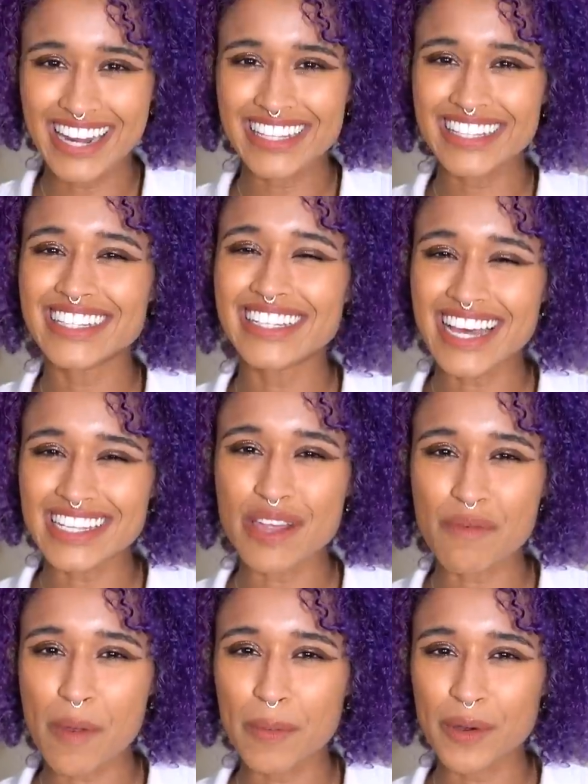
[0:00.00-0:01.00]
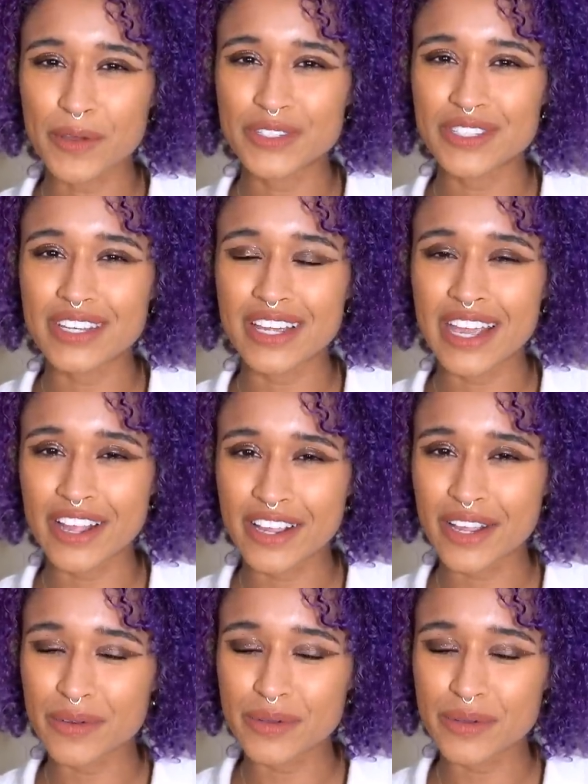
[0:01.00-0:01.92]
And I think the last time I posted a hair care